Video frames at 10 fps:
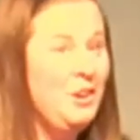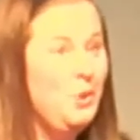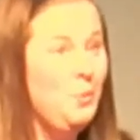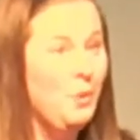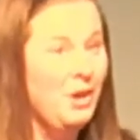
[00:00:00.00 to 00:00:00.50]

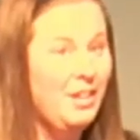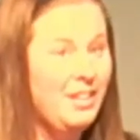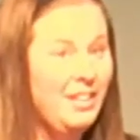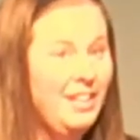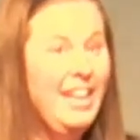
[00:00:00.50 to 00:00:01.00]
new work
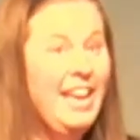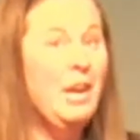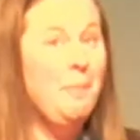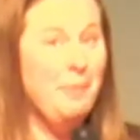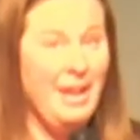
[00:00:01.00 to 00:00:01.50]
in a
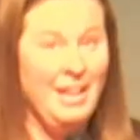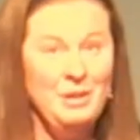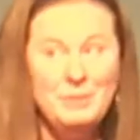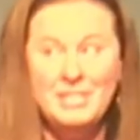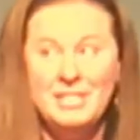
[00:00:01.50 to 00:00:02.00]
brand
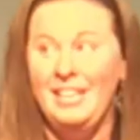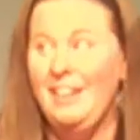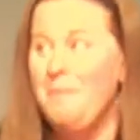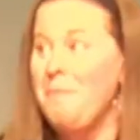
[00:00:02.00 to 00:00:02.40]
new city